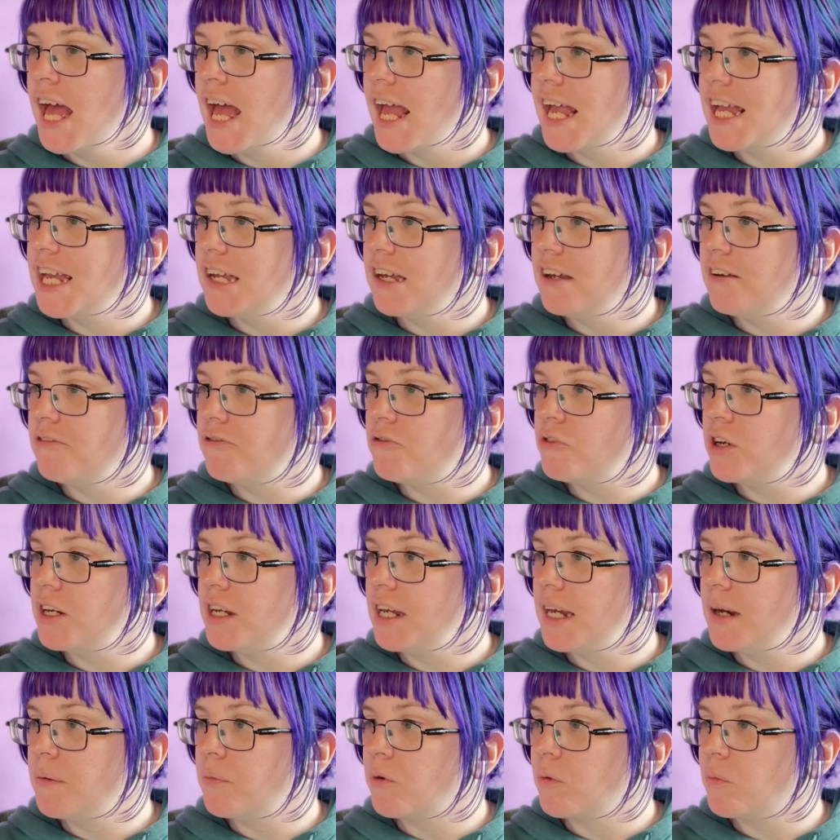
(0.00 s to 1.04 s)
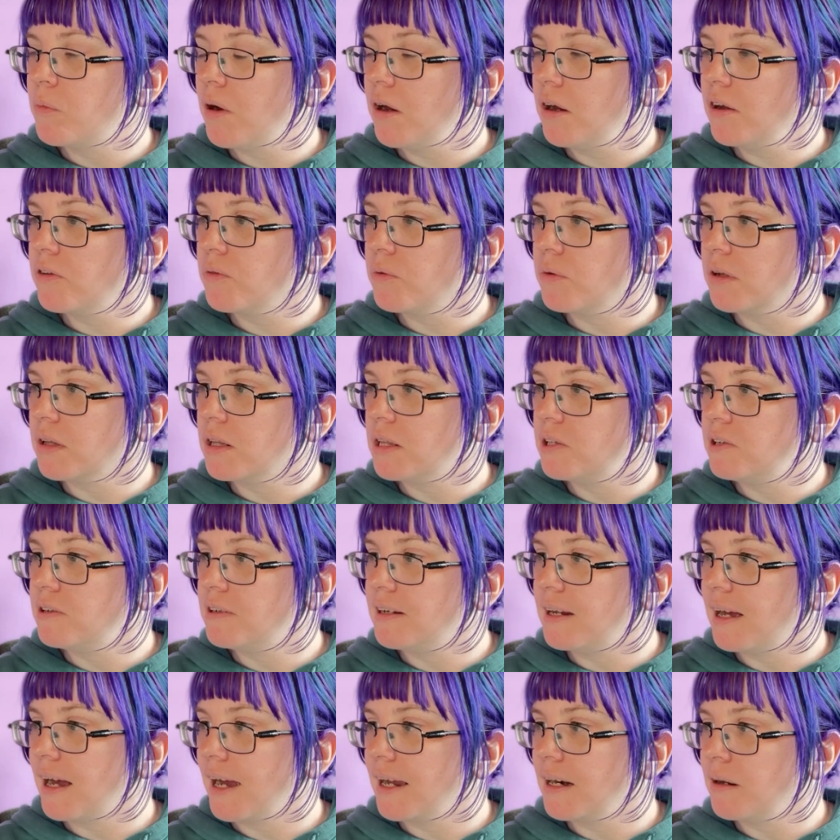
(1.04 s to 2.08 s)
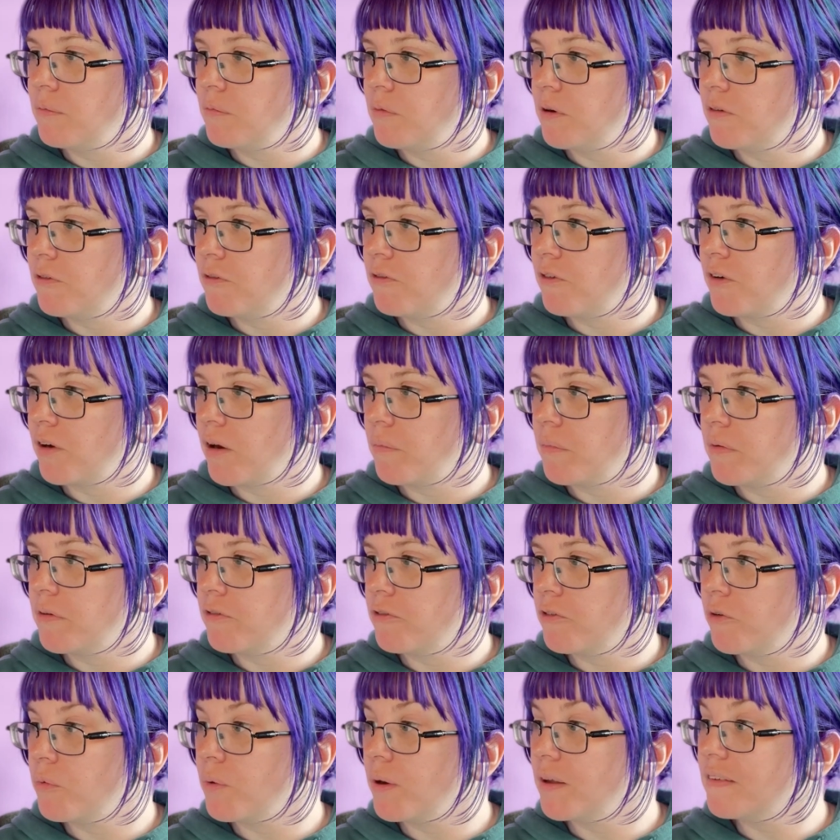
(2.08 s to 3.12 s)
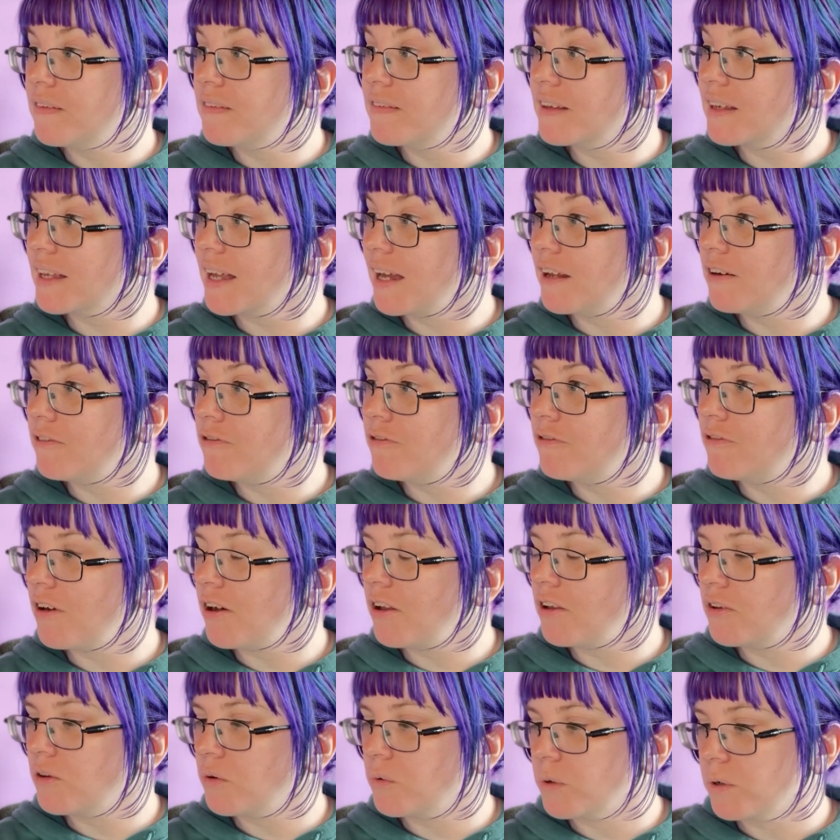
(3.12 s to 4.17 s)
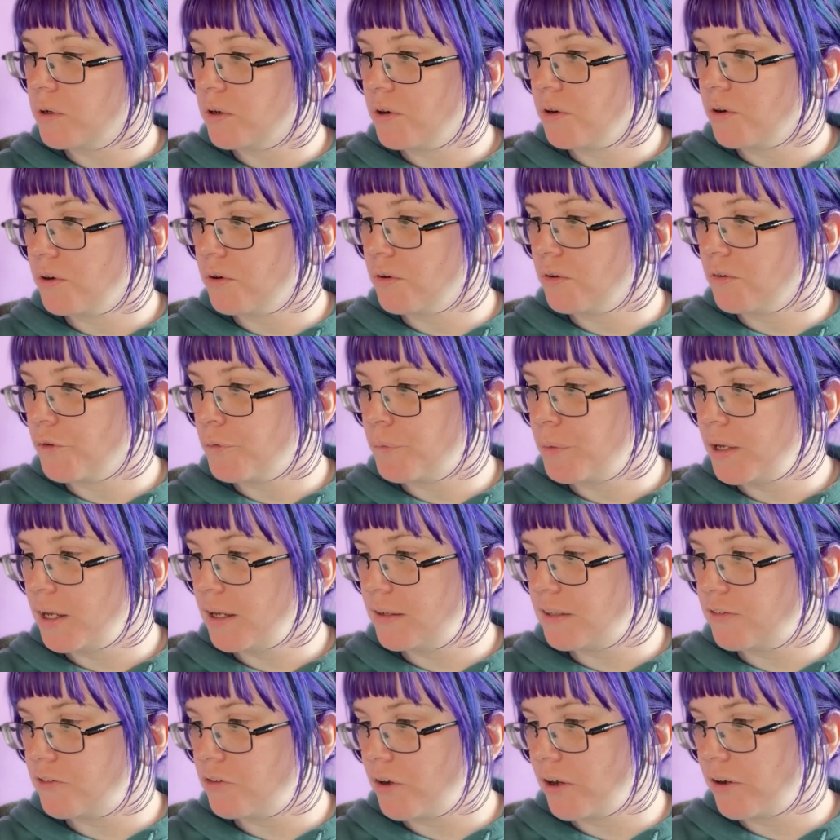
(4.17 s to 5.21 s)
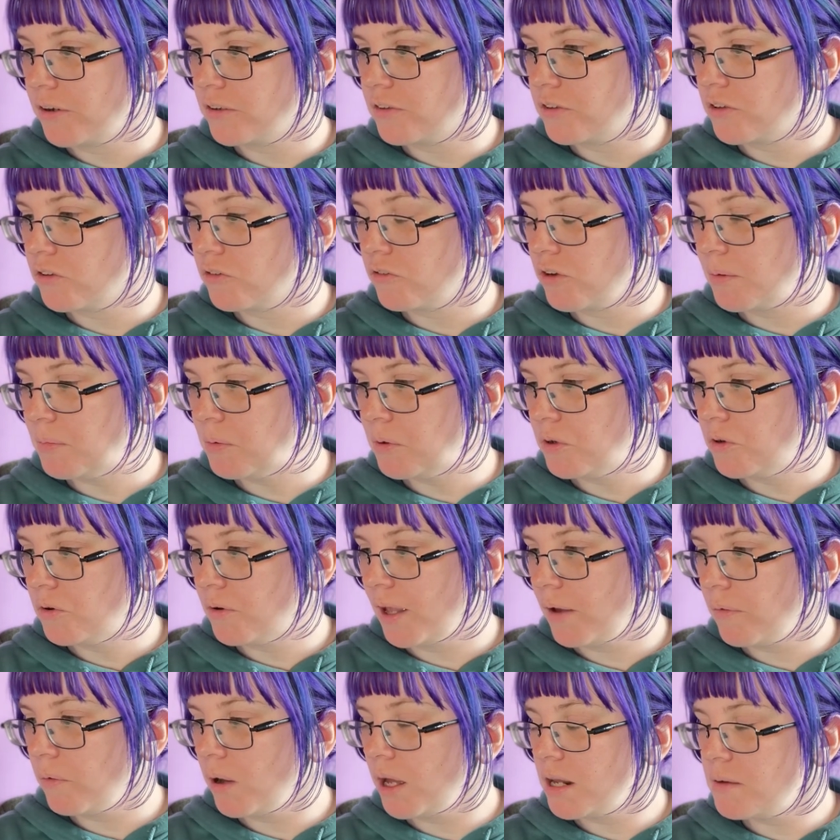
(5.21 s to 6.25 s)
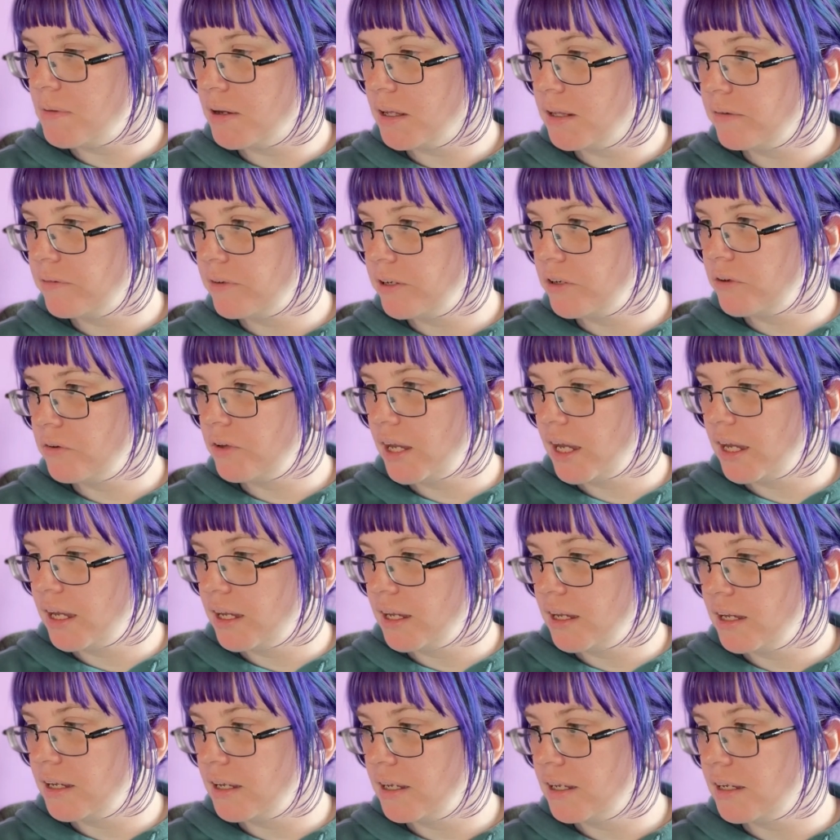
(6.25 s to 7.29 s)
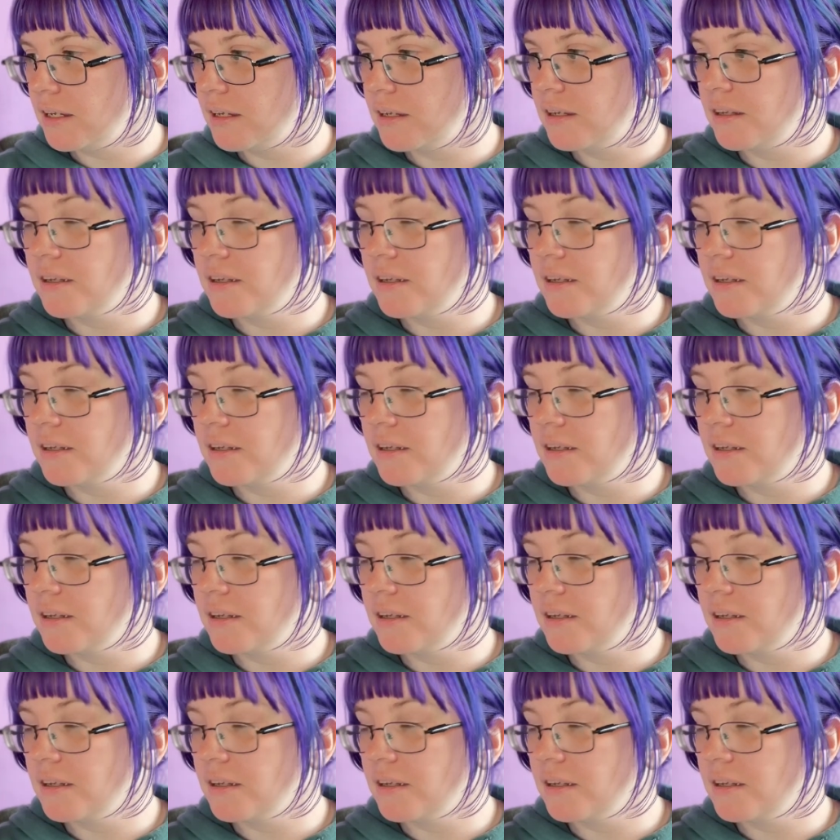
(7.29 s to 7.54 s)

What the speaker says: Every April box will include an item from Forensic and Followers. P.S. If you're already a subscriber, your account will automatically renew. Yay!